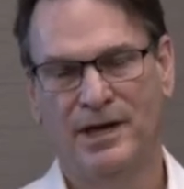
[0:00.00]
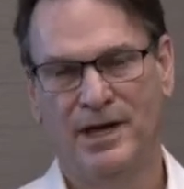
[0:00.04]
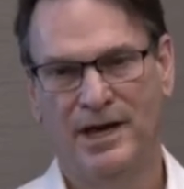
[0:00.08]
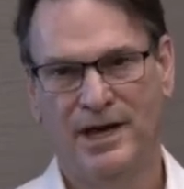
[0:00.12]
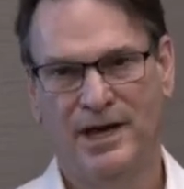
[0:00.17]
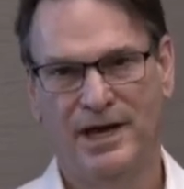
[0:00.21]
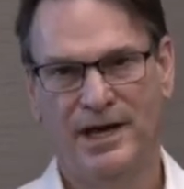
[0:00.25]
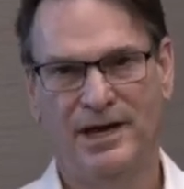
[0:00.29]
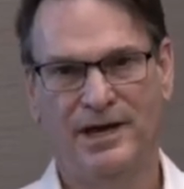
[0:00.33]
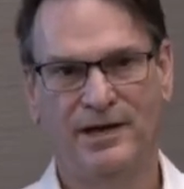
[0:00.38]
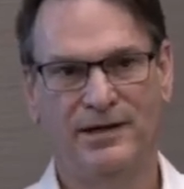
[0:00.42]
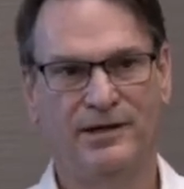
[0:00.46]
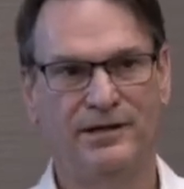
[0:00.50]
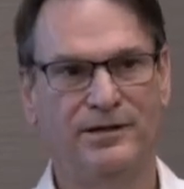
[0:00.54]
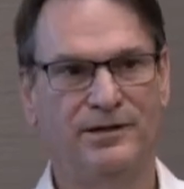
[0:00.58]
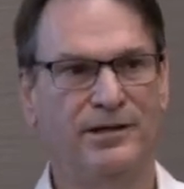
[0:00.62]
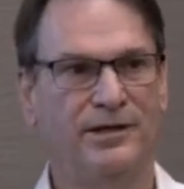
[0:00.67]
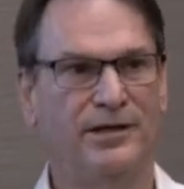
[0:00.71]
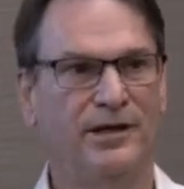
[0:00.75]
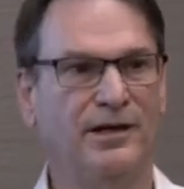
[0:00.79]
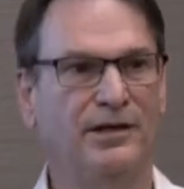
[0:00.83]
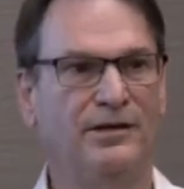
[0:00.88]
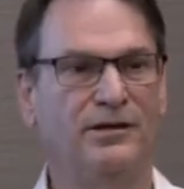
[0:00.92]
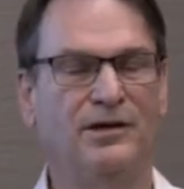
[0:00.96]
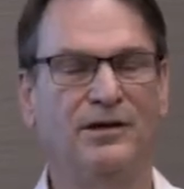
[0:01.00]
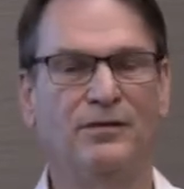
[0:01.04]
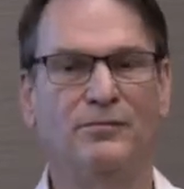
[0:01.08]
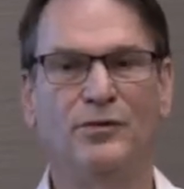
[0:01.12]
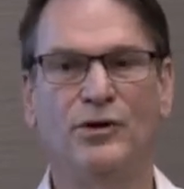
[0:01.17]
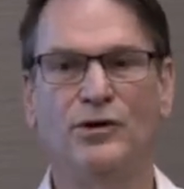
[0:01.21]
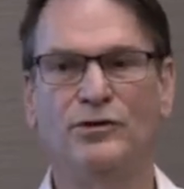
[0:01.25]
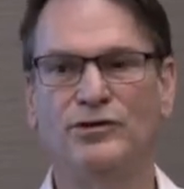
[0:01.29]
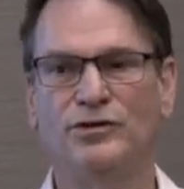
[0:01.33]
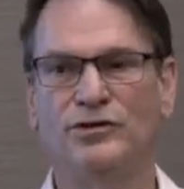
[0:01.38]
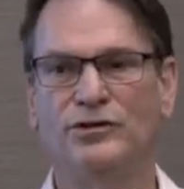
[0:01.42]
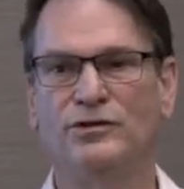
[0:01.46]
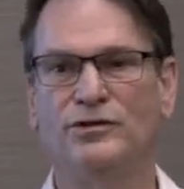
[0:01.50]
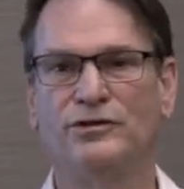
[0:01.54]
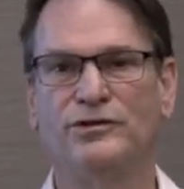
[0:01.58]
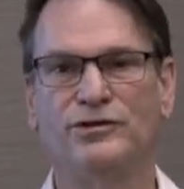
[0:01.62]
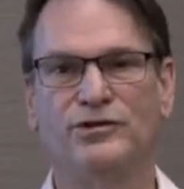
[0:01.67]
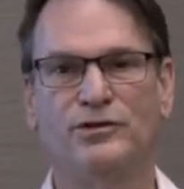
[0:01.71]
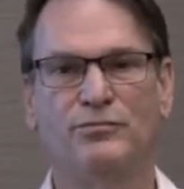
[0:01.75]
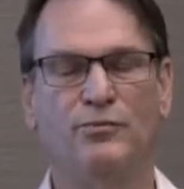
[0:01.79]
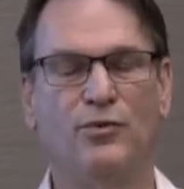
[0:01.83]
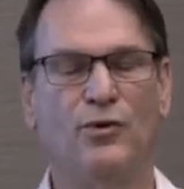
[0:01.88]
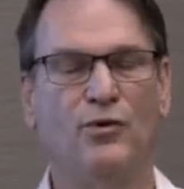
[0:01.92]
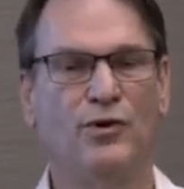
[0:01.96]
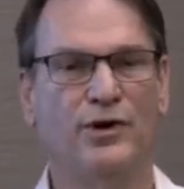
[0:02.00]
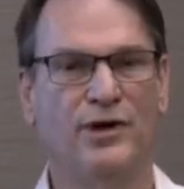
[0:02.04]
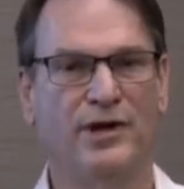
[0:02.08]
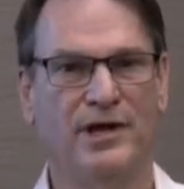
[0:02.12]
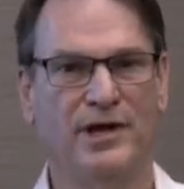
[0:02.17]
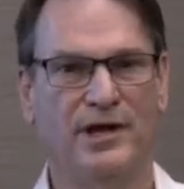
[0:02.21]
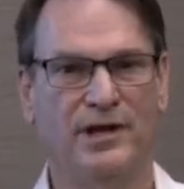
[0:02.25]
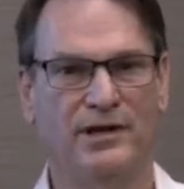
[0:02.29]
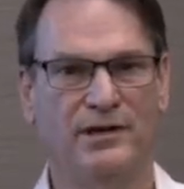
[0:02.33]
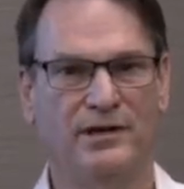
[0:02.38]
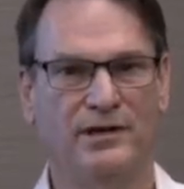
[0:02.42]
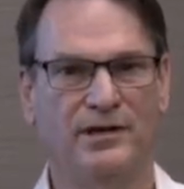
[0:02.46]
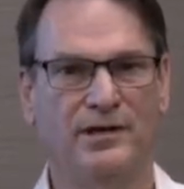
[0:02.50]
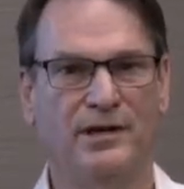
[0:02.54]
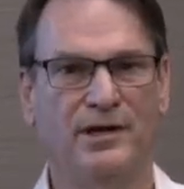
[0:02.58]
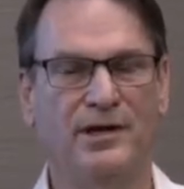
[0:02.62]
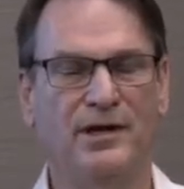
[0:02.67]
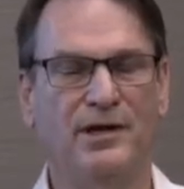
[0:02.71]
end and the emotional support end.